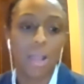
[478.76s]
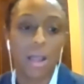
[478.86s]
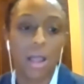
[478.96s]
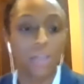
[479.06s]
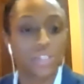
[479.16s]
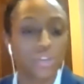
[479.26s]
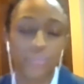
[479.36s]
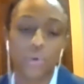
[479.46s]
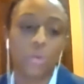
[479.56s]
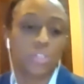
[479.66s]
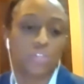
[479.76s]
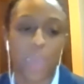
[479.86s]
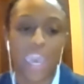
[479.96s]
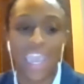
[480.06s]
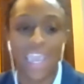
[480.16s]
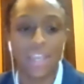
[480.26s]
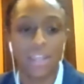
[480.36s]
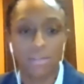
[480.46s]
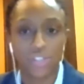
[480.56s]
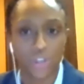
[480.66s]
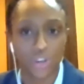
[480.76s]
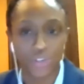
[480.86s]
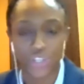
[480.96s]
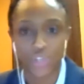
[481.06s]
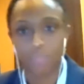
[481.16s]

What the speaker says: Also, rules of paid search.